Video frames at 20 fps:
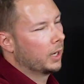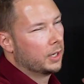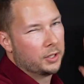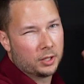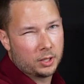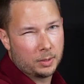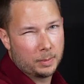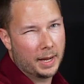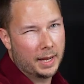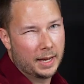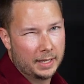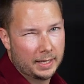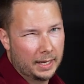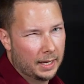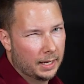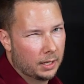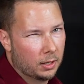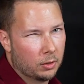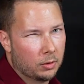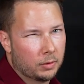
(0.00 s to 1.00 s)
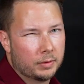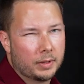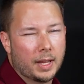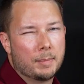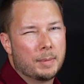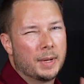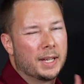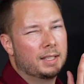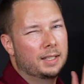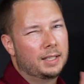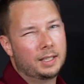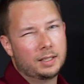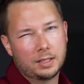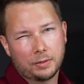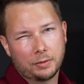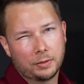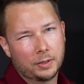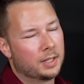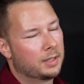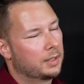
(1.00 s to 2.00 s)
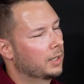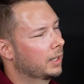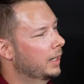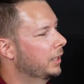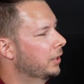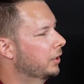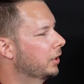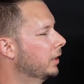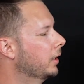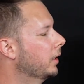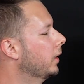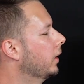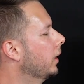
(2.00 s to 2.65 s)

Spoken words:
on just about any angle. That makes it easy for installation.